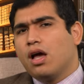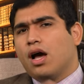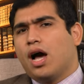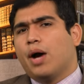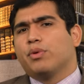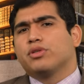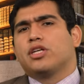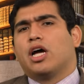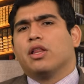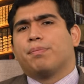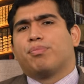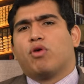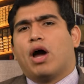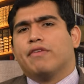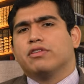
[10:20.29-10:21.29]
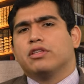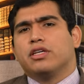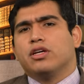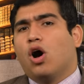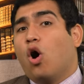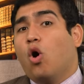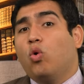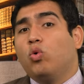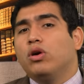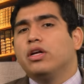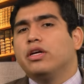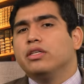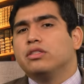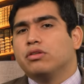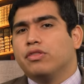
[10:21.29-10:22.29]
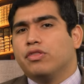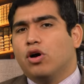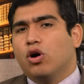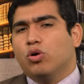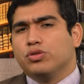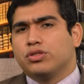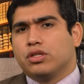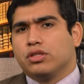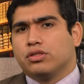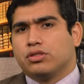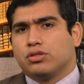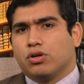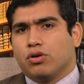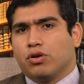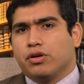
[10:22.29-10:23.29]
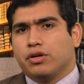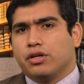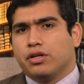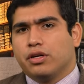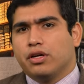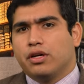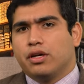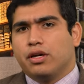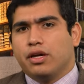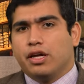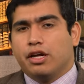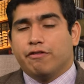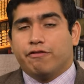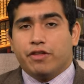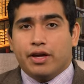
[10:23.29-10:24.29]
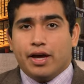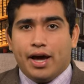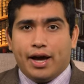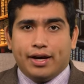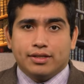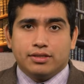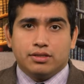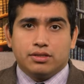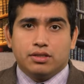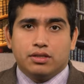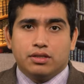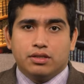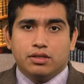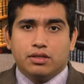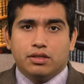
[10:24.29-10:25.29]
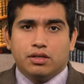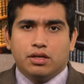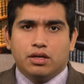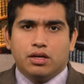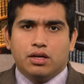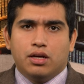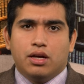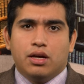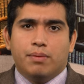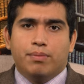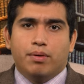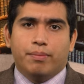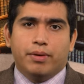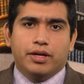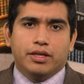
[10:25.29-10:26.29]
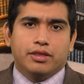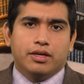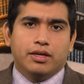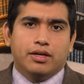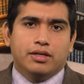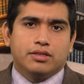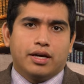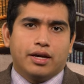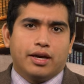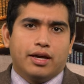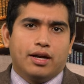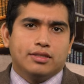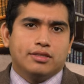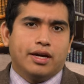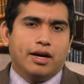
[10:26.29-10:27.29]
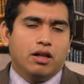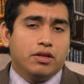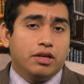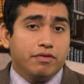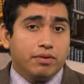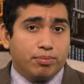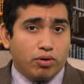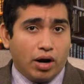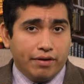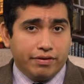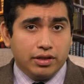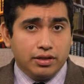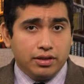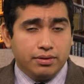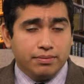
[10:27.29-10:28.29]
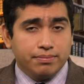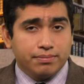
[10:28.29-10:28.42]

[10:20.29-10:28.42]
I will tell it privately only to those concerned if they ask. But many things I cannot tell even privately."